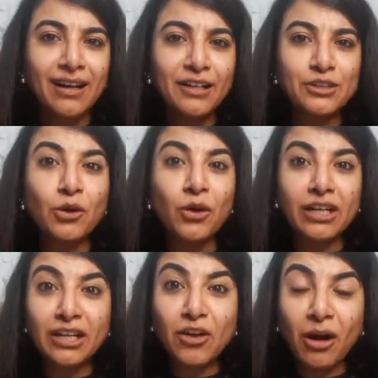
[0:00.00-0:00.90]
So
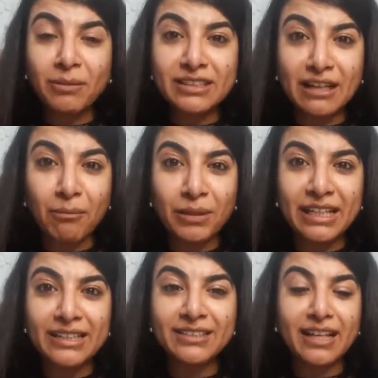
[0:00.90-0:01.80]
e-commerce
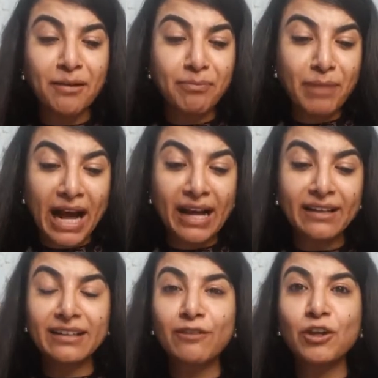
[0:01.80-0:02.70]
companies, they are
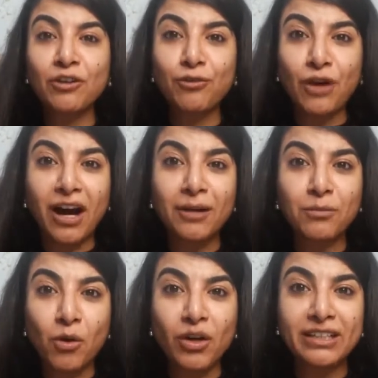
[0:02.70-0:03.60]
back giving far
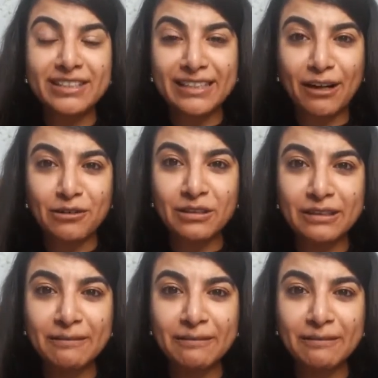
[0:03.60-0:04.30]
more discounts.